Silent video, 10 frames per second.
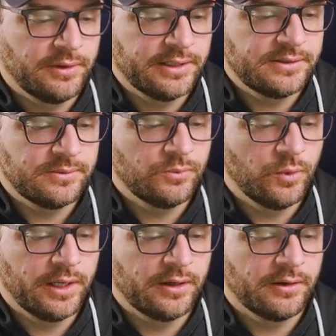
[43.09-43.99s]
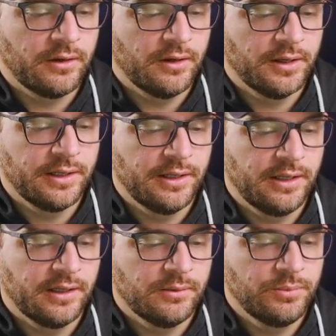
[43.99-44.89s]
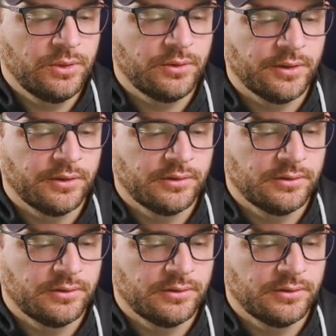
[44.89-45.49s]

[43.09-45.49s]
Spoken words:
Ransomware on a computer.